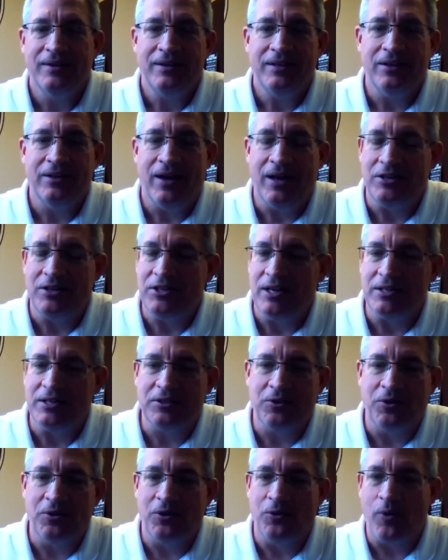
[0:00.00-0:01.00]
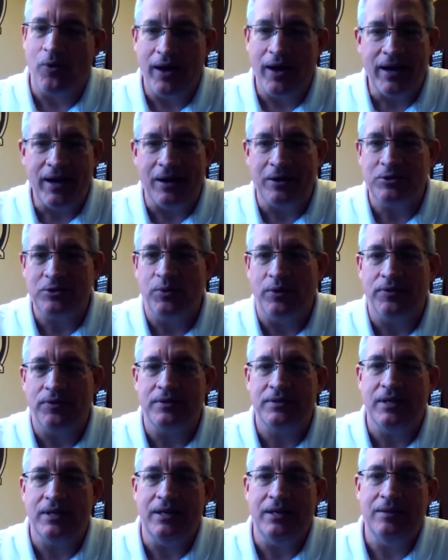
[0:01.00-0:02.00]
you know had a chance to go to the White House with the
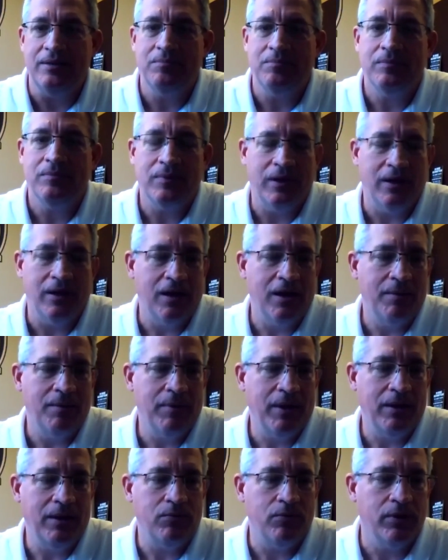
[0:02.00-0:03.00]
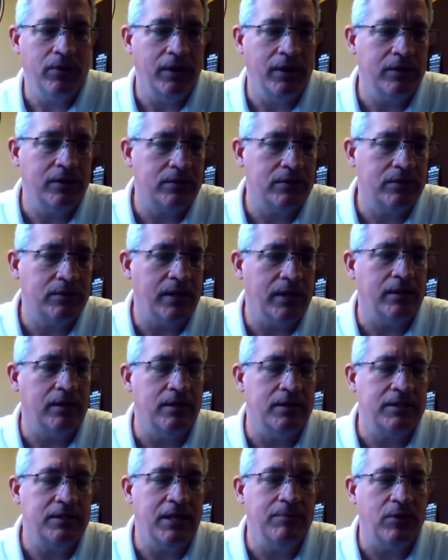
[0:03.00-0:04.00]
team. Um, and really taking the
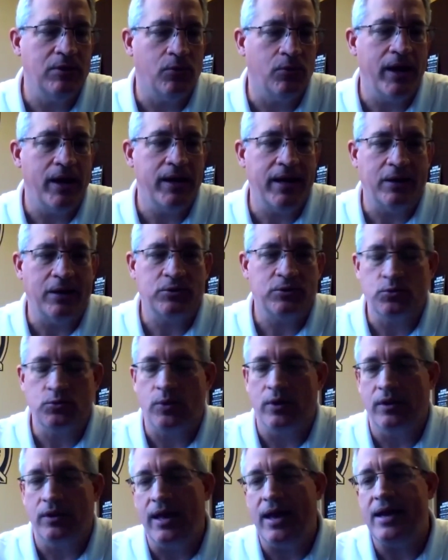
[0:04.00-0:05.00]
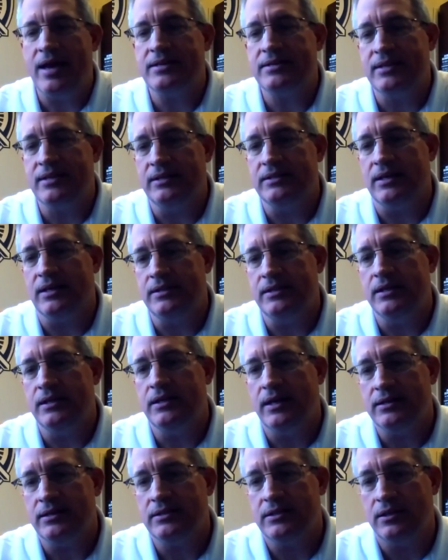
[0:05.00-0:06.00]
team to the White House was one of the last things I did
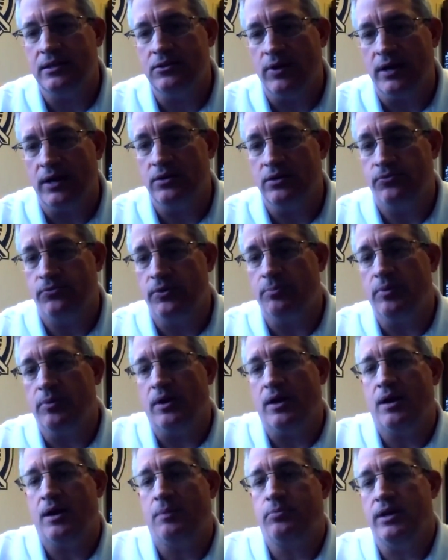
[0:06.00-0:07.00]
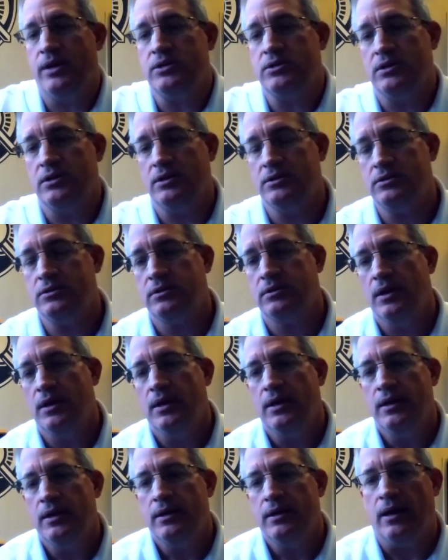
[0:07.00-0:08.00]
as the director of football operations
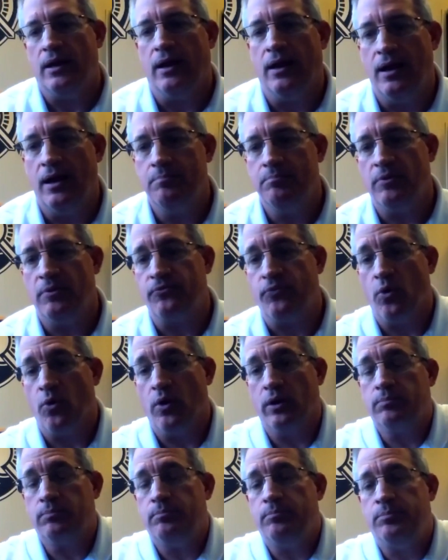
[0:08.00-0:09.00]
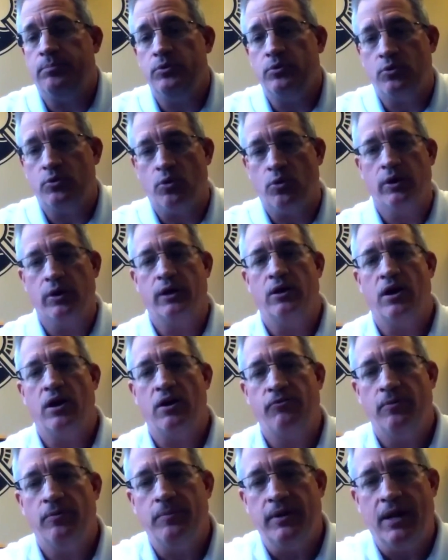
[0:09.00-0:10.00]
um, before Boo Corrigan
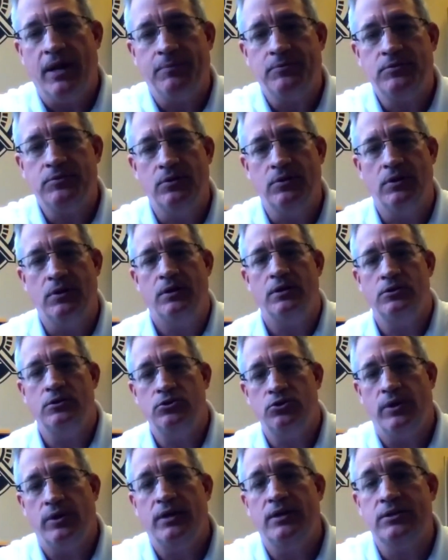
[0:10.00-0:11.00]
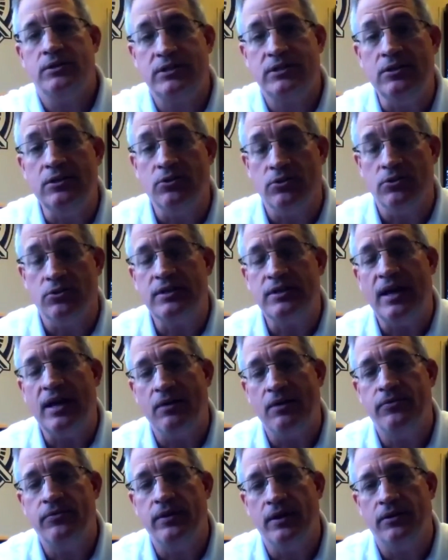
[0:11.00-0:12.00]
offered me an opportunity to join his senior staff
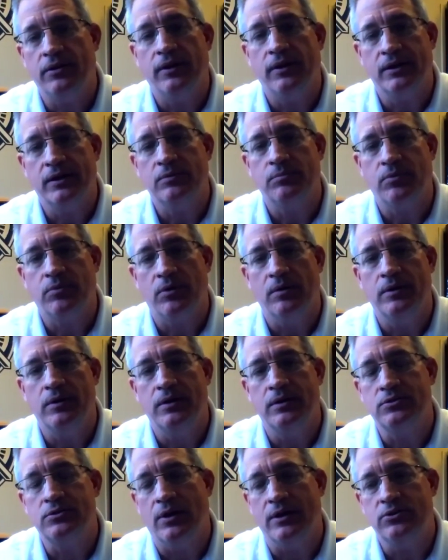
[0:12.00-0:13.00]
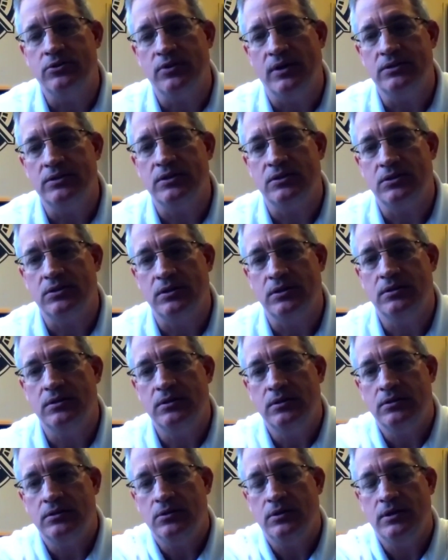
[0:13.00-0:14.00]
in the athletic department. And so I transitioned
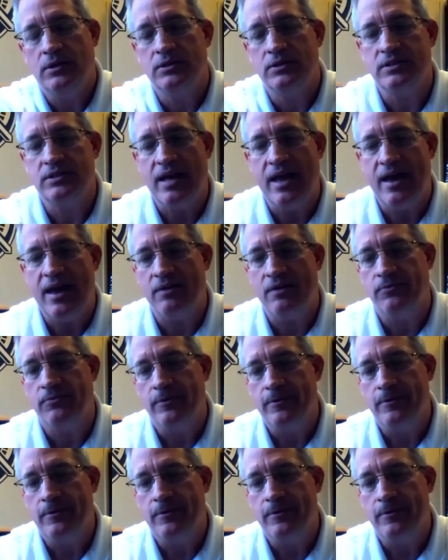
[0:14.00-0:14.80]
to his staff